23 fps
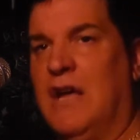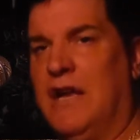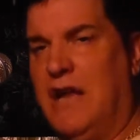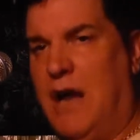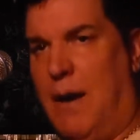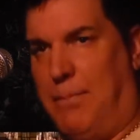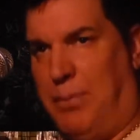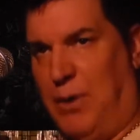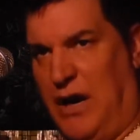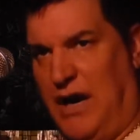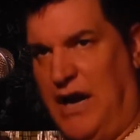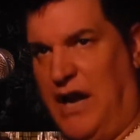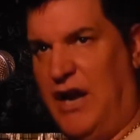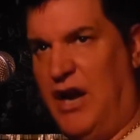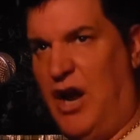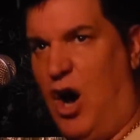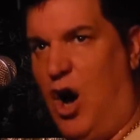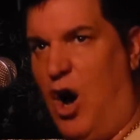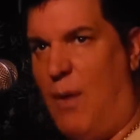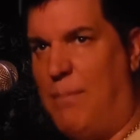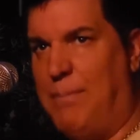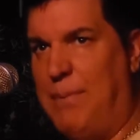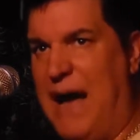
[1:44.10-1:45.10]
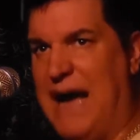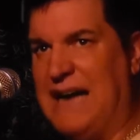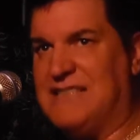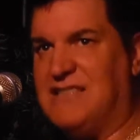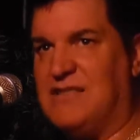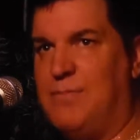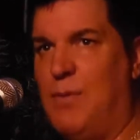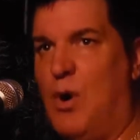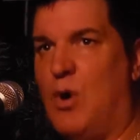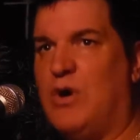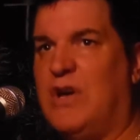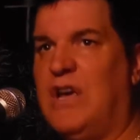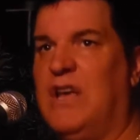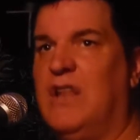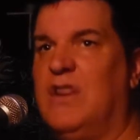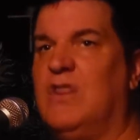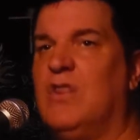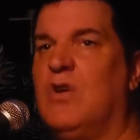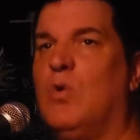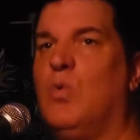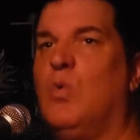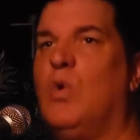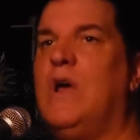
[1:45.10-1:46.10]
Now bring it all back, smoke
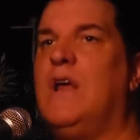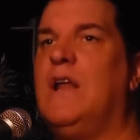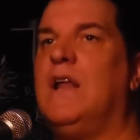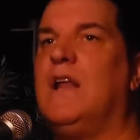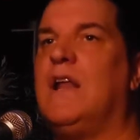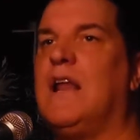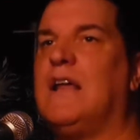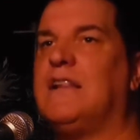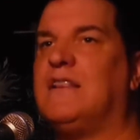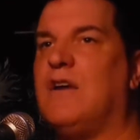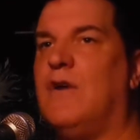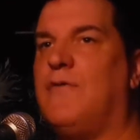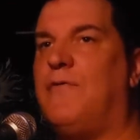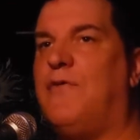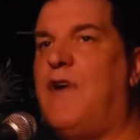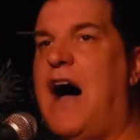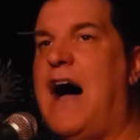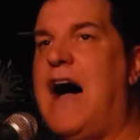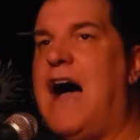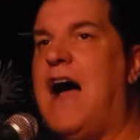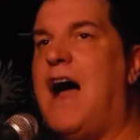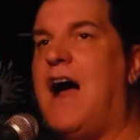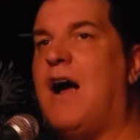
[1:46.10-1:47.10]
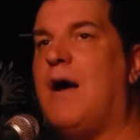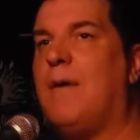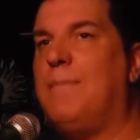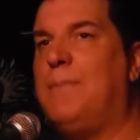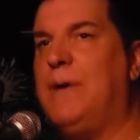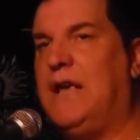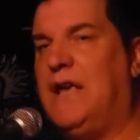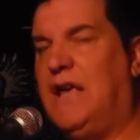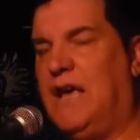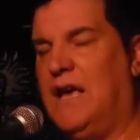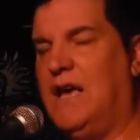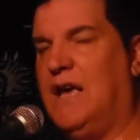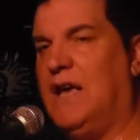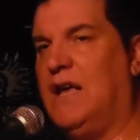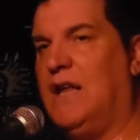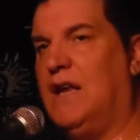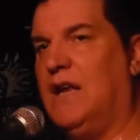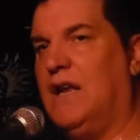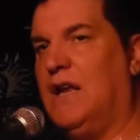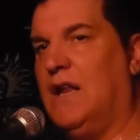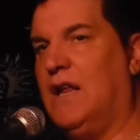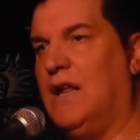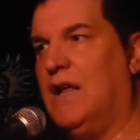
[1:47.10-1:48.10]
in the wind. Let the fire begin.
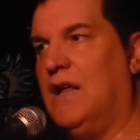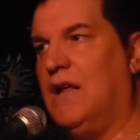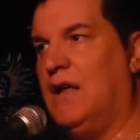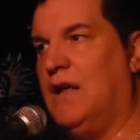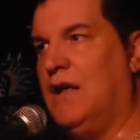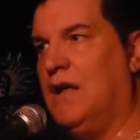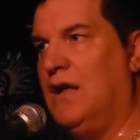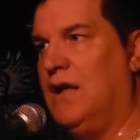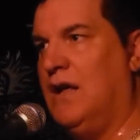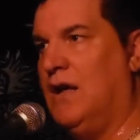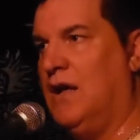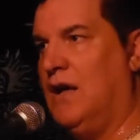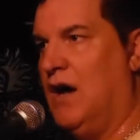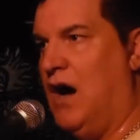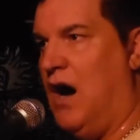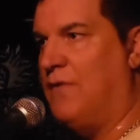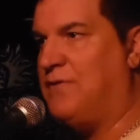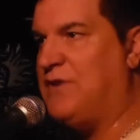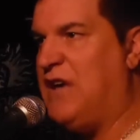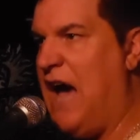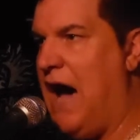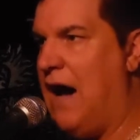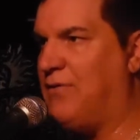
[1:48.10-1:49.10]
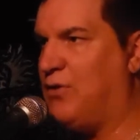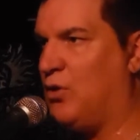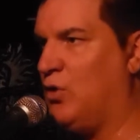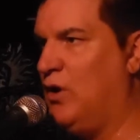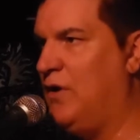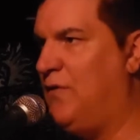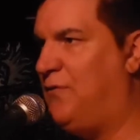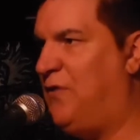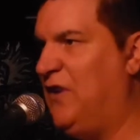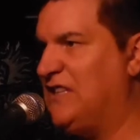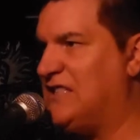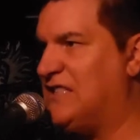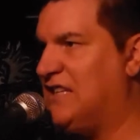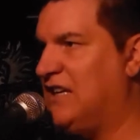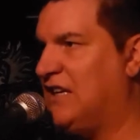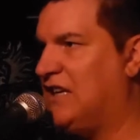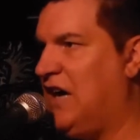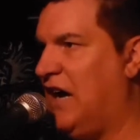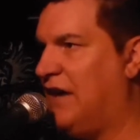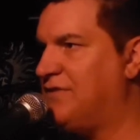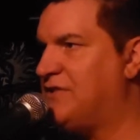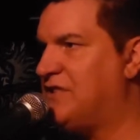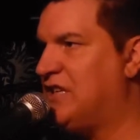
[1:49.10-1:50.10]
Of cavalry
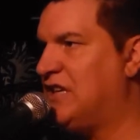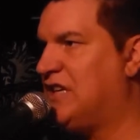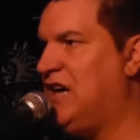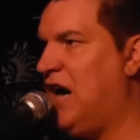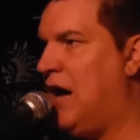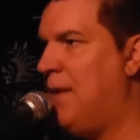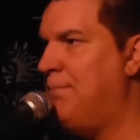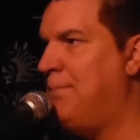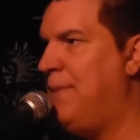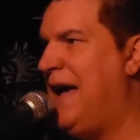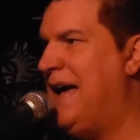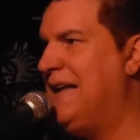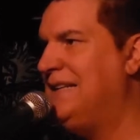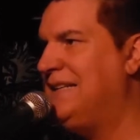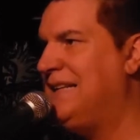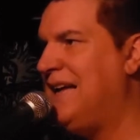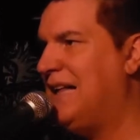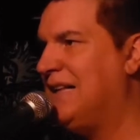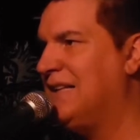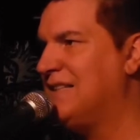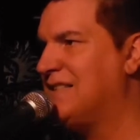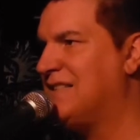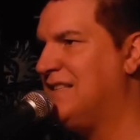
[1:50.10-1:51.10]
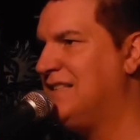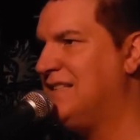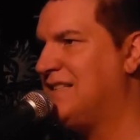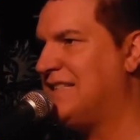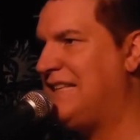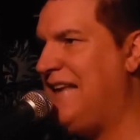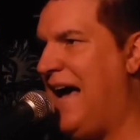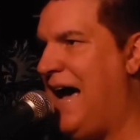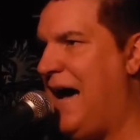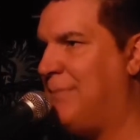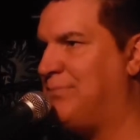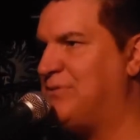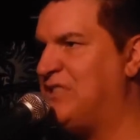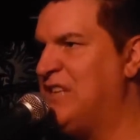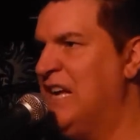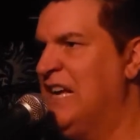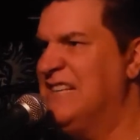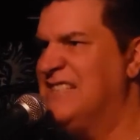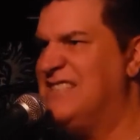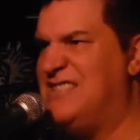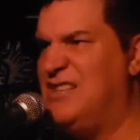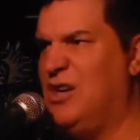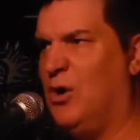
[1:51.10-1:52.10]
fisticuffs to cut Mandelas and scalps,
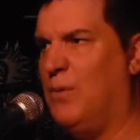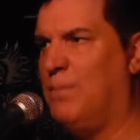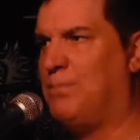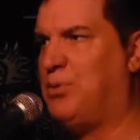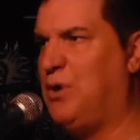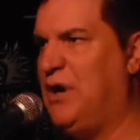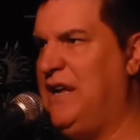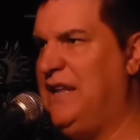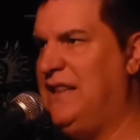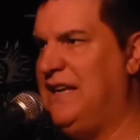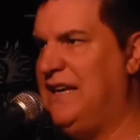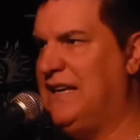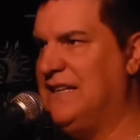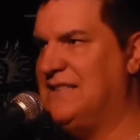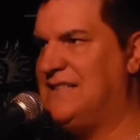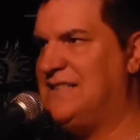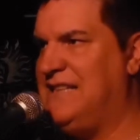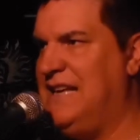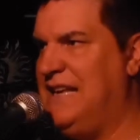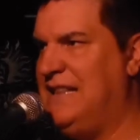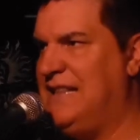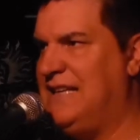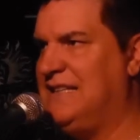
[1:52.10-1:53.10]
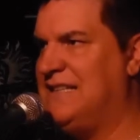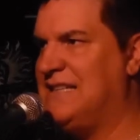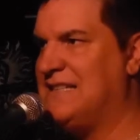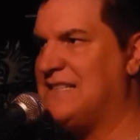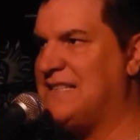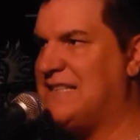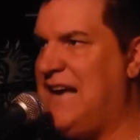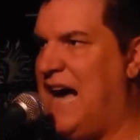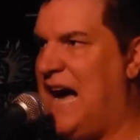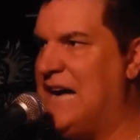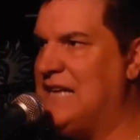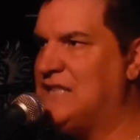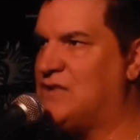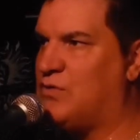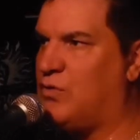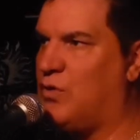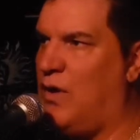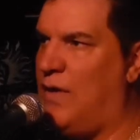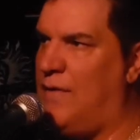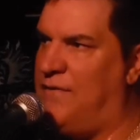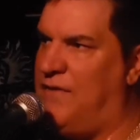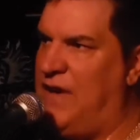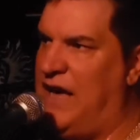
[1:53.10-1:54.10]
still breathing and seething disguise
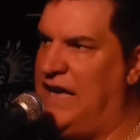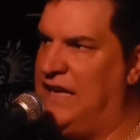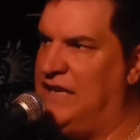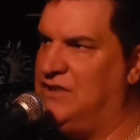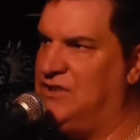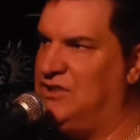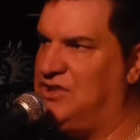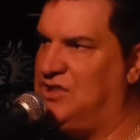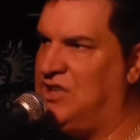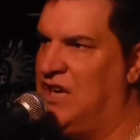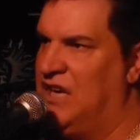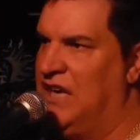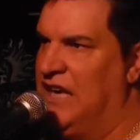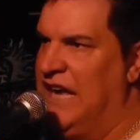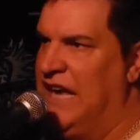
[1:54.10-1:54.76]
for revenge